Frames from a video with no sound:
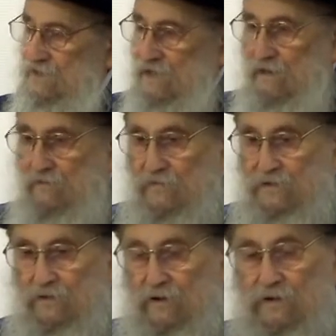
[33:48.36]
them
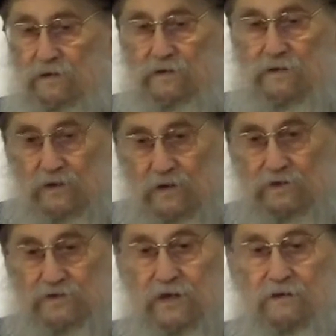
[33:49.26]
with all the
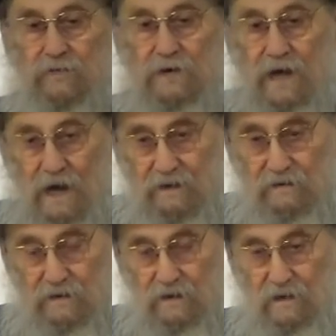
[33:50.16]
courage that we
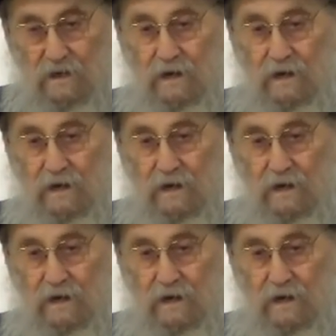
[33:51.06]
can